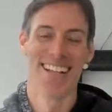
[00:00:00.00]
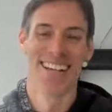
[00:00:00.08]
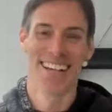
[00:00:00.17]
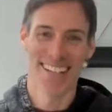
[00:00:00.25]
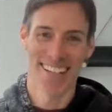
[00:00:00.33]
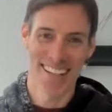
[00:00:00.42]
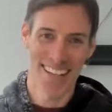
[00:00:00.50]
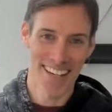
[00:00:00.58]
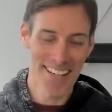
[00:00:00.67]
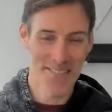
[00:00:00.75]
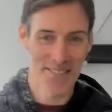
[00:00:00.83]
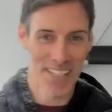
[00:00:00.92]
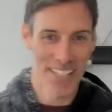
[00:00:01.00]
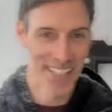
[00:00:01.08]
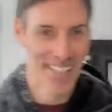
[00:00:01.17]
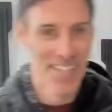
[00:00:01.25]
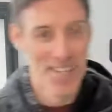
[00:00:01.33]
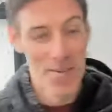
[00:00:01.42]
Oh, that is funny.
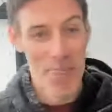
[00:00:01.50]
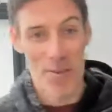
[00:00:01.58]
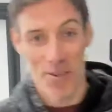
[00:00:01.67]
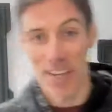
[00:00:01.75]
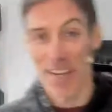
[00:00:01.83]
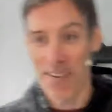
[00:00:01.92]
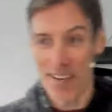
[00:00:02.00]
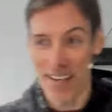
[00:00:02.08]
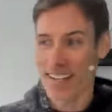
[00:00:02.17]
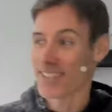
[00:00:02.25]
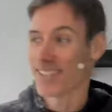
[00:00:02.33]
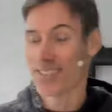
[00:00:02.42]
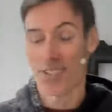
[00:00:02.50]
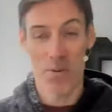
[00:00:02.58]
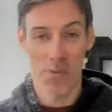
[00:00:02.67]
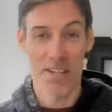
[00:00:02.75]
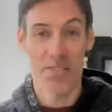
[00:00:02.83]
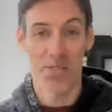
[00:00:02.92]
So yeah, it's
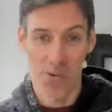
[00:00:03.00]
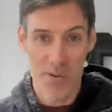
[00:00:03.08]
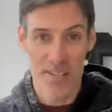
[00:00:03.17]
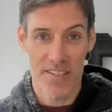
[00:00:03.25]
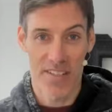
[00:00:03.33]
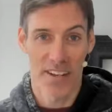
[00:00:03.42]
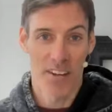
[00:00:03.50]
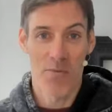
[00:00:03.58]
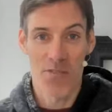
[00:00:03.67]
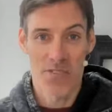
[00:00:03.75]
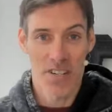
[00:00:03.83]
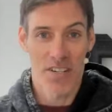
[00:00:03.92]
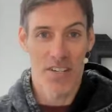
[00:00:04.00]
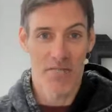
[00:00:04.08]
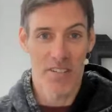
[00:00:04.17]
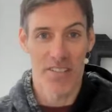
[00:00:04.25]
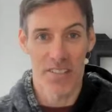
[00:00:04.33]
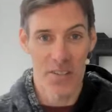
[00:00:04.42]
coming into our winter, and I'm already
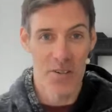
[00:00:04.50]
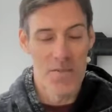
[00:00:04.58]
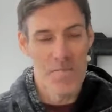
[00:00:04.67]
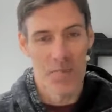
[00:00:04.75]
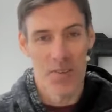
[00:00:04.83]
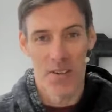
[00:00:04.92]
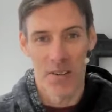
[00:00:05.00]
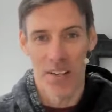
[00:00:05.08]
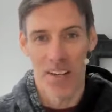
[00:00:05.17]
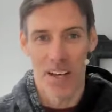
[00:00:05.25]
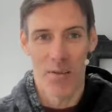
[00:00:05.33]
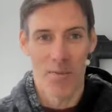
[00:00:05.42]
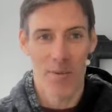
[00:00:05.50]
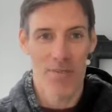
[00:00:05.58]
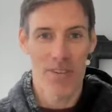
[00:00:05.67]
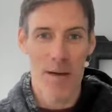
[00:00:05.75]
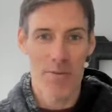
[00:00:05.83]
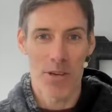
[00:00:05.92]
shivering, so I'm going to be
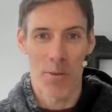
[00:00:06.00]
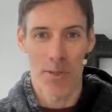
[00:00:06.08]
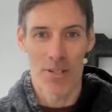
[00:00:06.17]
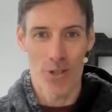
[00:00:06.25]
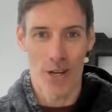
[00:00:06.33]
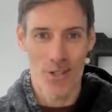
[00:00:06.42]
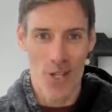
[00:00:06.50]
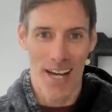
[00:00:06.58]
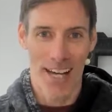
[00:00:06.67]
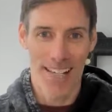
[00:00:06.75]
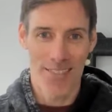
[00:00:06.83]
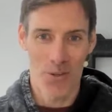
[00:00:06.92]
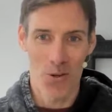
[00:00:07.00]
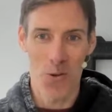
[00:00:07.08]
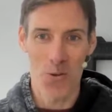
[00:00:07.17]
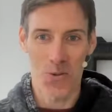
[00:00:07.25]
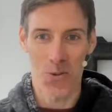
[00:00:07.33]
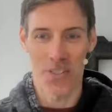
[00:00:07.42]
wrapped up in jackets and all
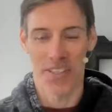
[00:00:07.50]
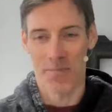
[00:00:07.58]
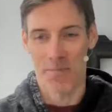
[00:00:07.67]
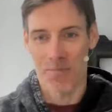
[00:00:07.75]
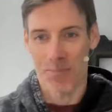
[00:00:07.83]
sorts.